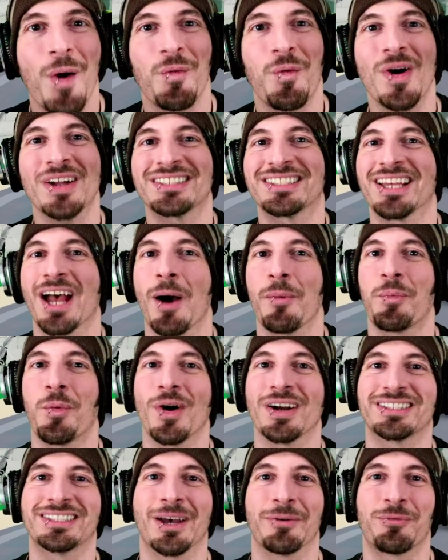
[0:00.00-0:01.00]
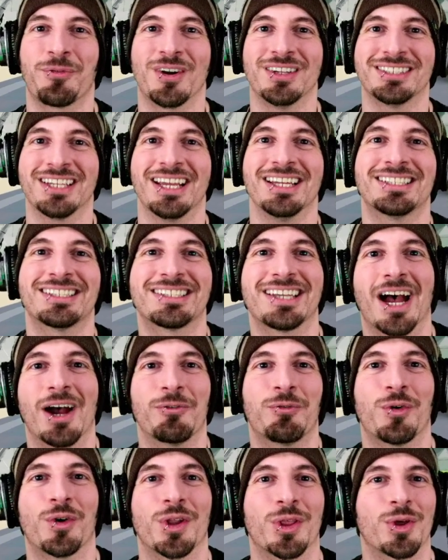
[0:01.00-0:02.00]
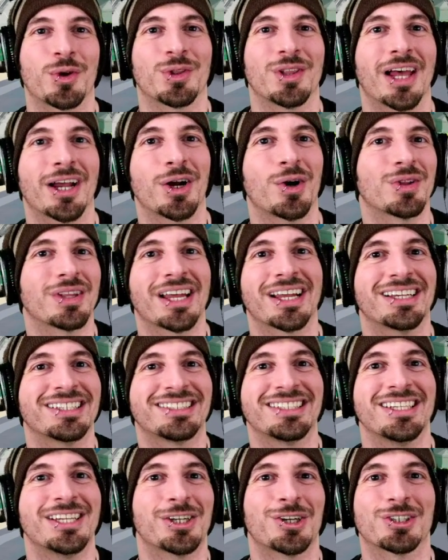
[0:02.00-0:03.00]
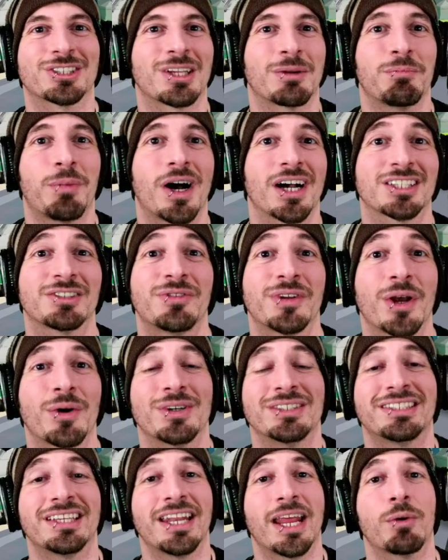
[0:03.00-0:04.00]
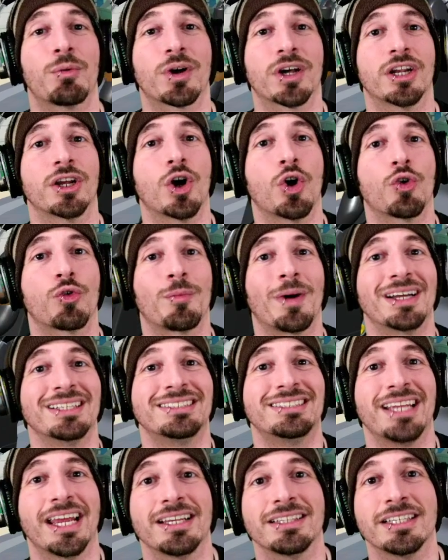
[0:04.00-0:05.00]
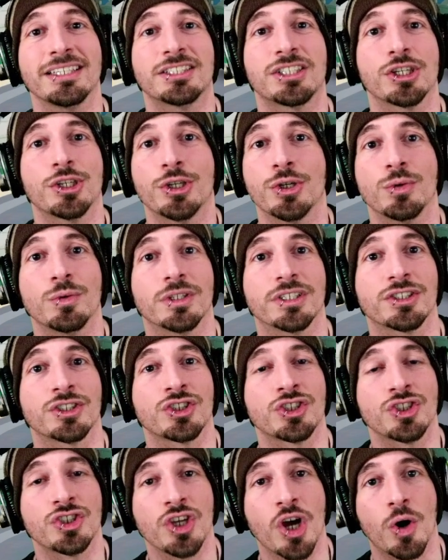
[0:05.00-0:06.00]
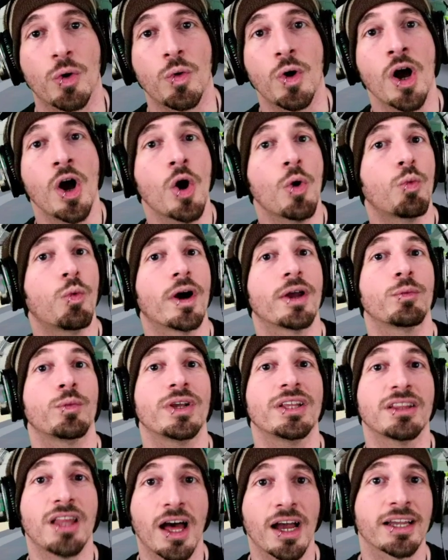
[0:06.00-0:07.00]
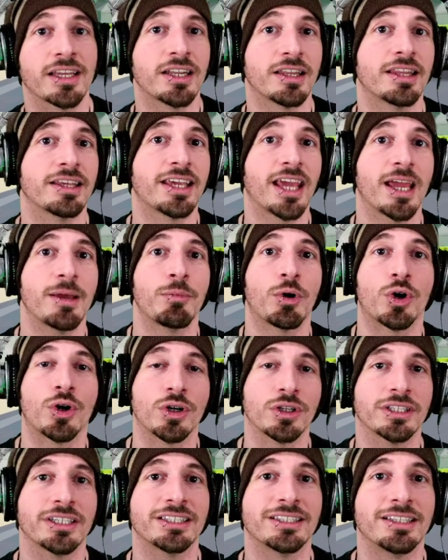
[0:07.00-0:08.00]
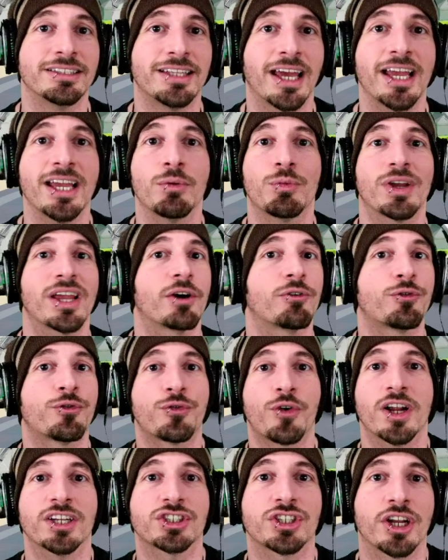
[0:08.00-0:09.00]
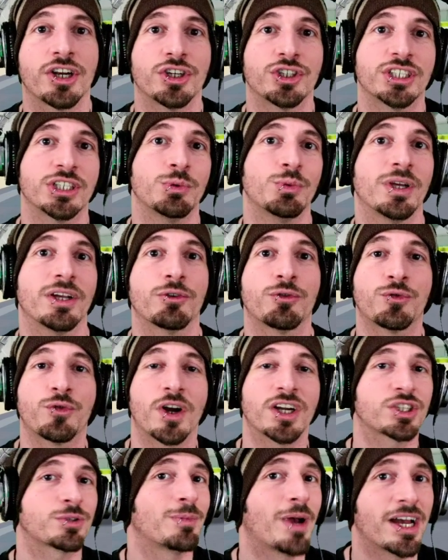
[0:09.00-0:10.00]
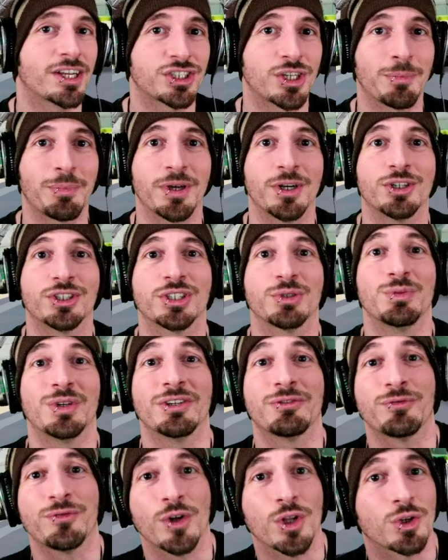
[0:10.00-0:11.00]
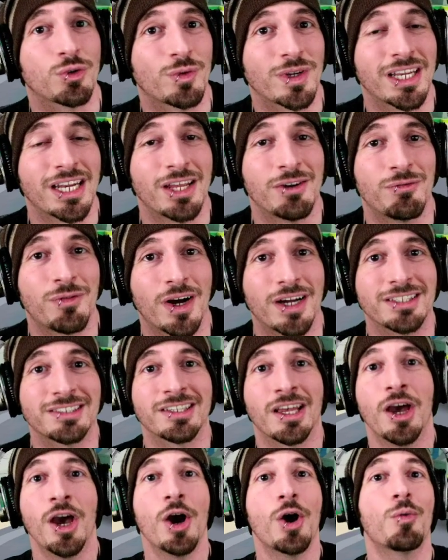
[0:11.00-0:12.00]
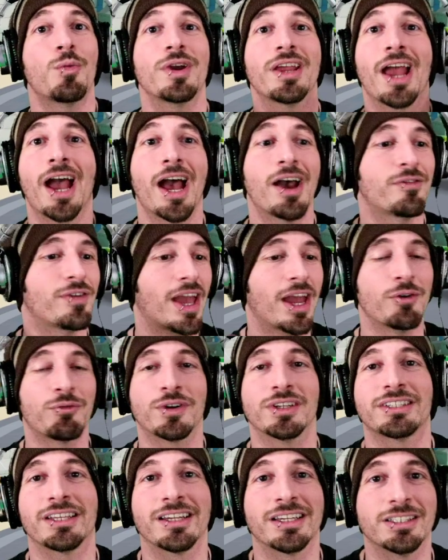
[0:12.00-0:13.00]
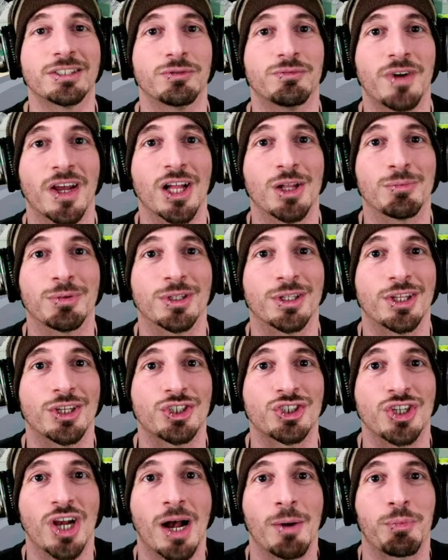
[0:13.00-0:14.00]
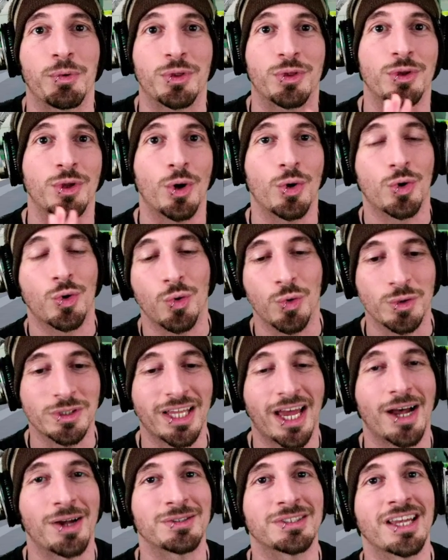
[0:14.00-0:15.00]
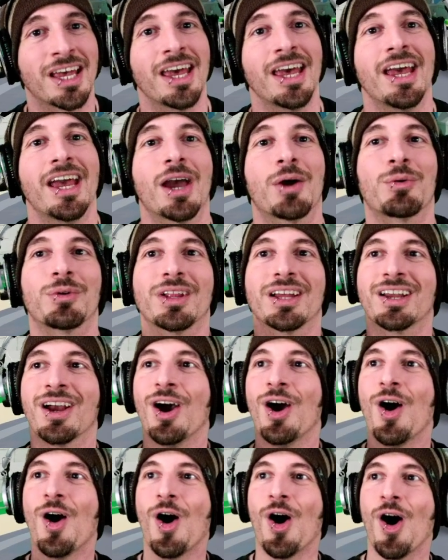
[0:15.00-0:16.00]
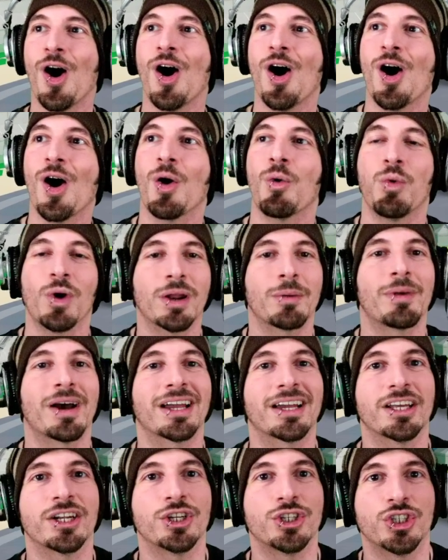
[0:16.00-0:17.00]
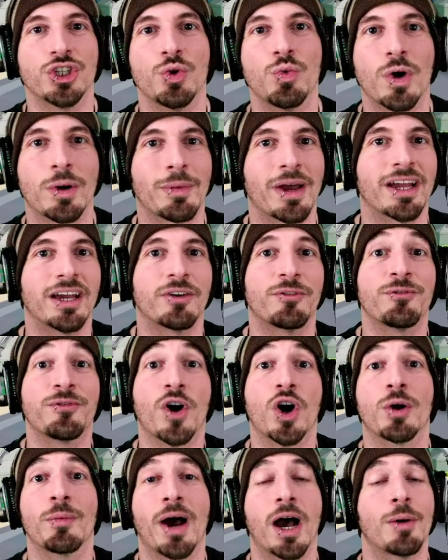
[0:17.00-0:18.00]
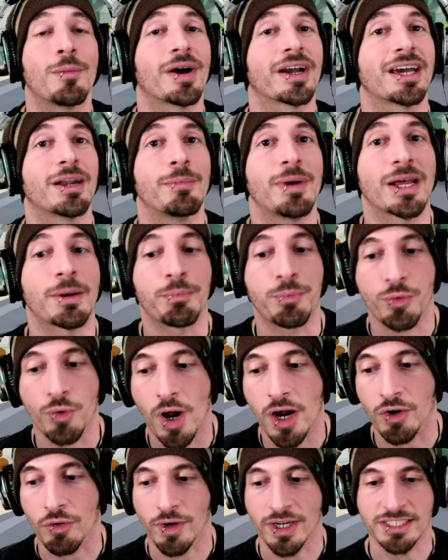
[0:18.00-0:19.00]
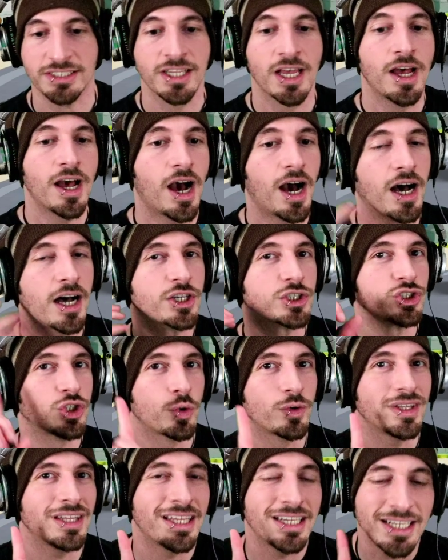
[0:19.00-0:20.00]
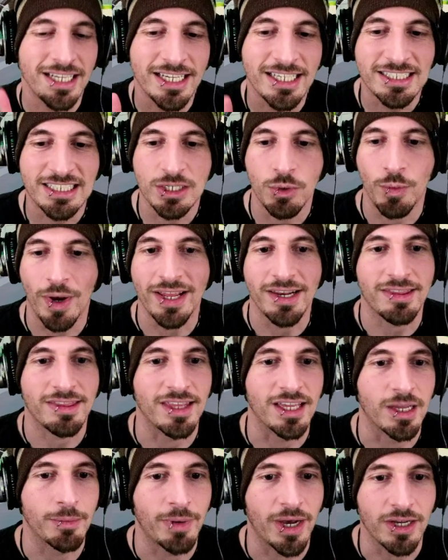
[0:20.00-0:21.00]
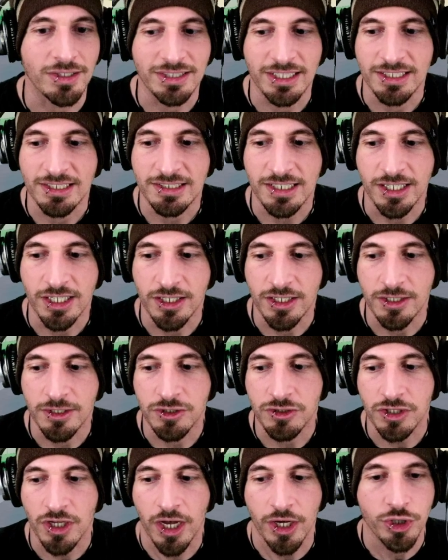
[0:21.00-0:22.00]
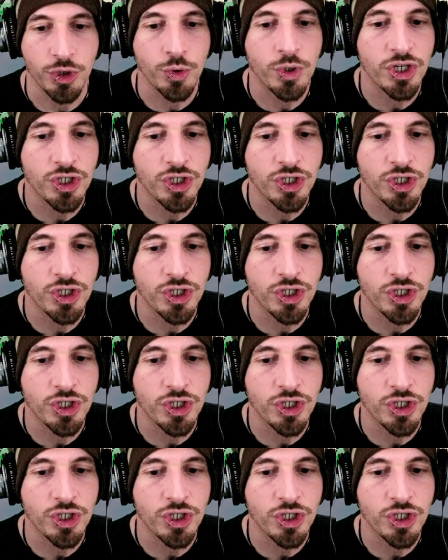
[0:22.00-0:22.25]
What's up, friends? It's time for another LEGO Legacy Heroes Unboxed video, and today we're going to go over my daily to-do list. So, when we log into the game early in the day, we have fresh energy, we have fresh mashup energy, we have full arena invites, we have everything is available in the shop with no cooldowns, and we're like, oh, what am I going to do? What am I going to farm? How am I going to make progress? So, an easy way to think about this is you